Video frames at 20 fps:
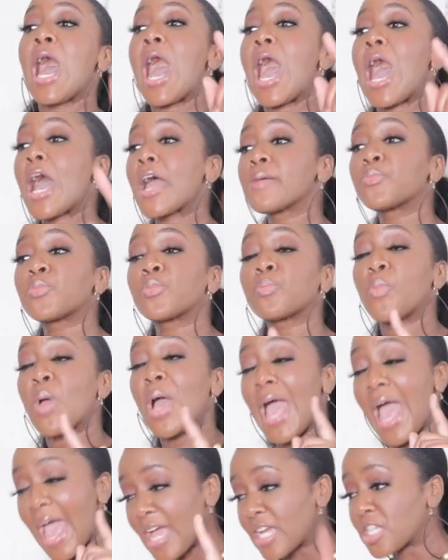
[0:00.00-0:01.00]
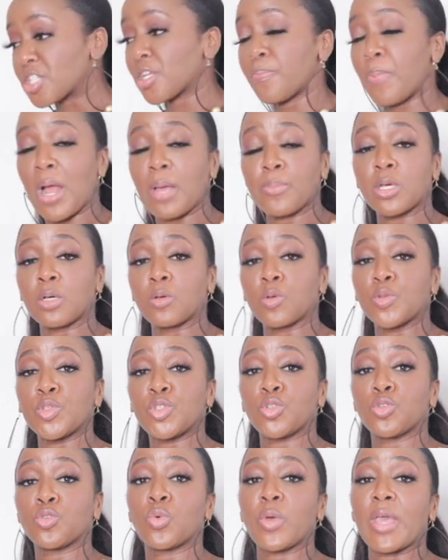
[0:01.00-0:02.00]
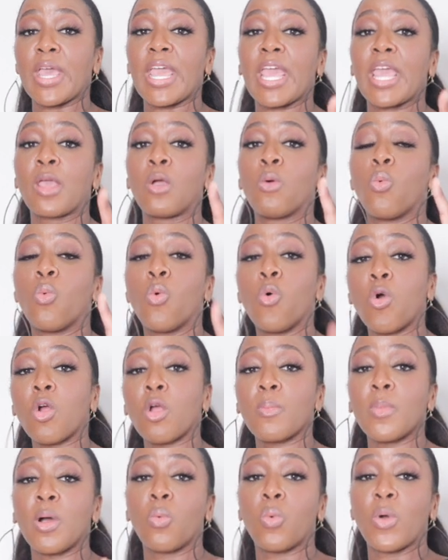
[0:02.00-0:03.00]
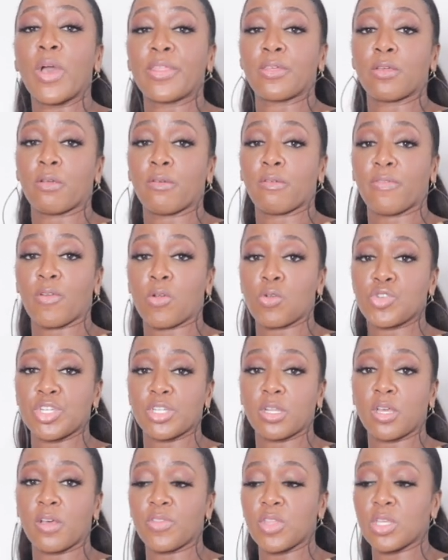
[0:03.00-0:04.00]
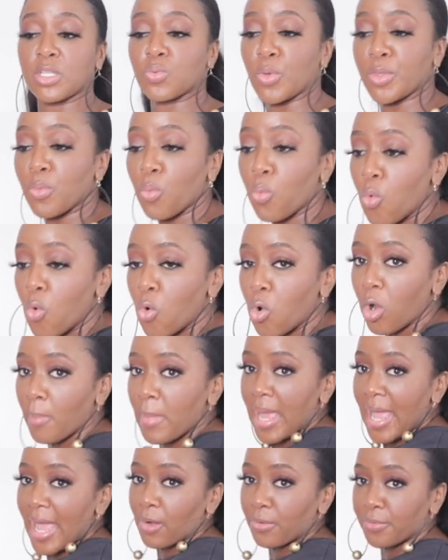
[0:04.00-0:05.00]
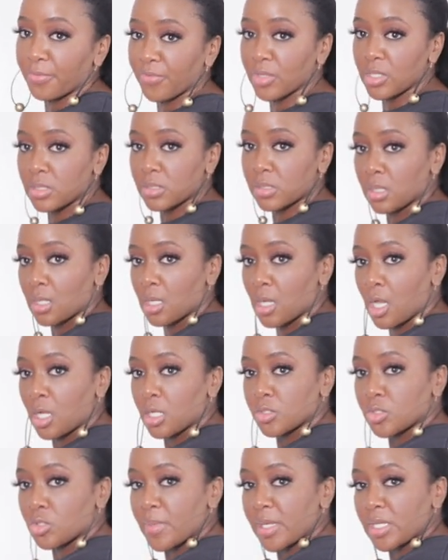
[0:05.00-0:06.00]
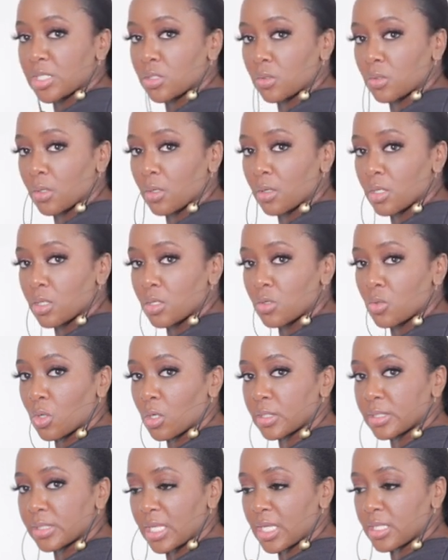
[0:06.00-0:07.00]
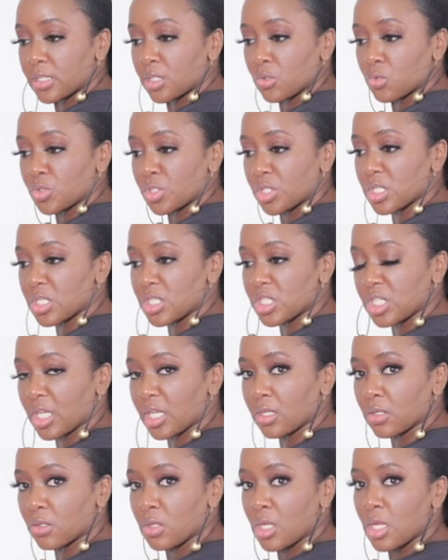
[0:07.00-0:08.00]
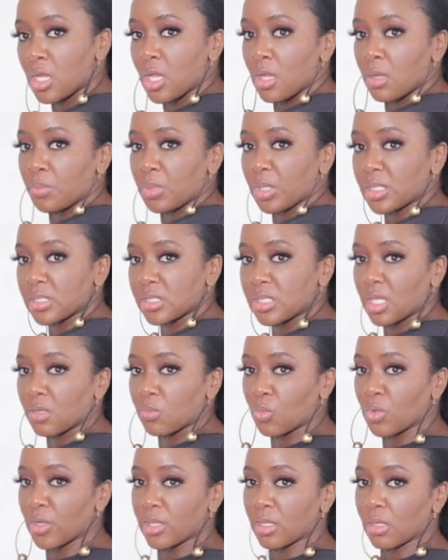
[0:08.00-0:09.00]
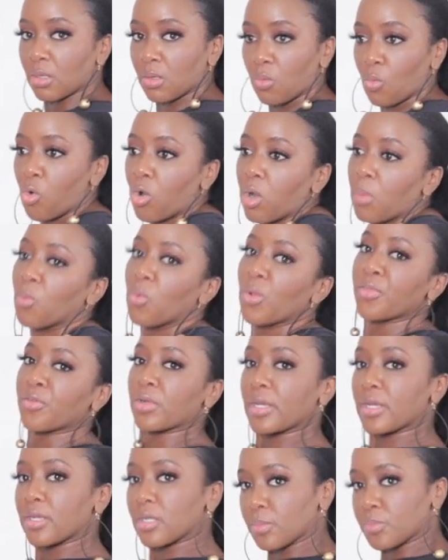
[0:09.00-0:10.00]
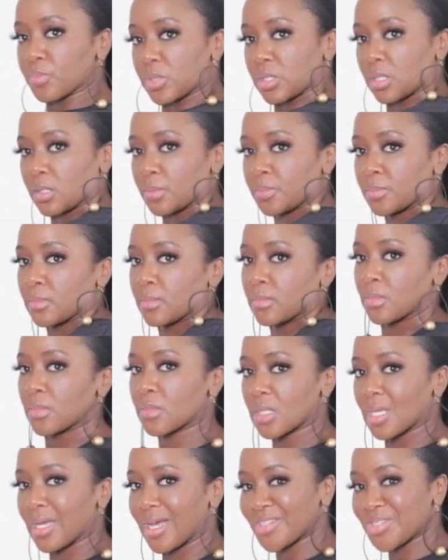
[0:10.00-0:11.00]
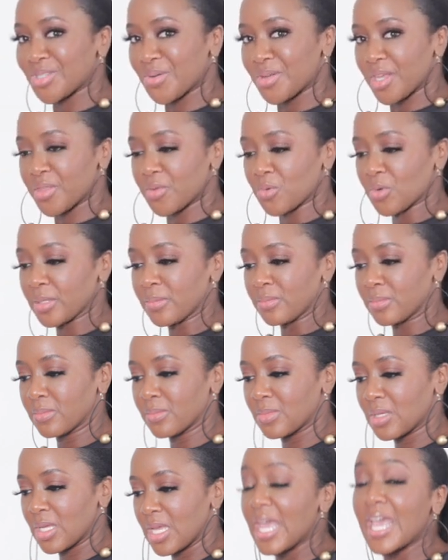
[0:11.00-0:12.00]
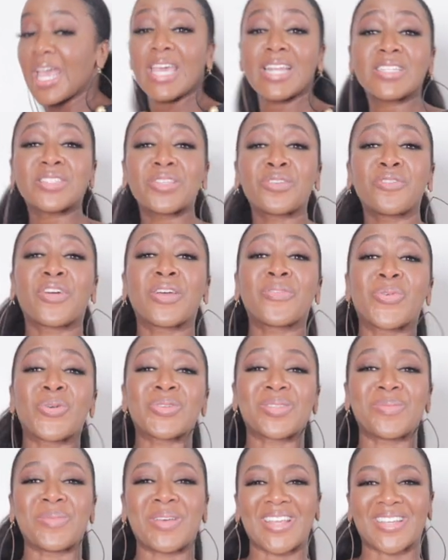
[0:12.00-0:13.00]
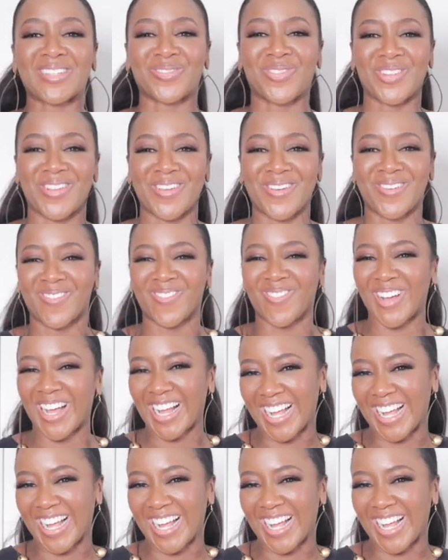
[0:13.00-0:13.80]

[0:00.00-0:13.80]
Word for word: I'm actually probably going to do a warm weather version of this with warm outfits. So make sure you are stay tuned to this channel because then when the warmer weather comes, I'll do another one. And I'll see you fine folks in my next video. Bye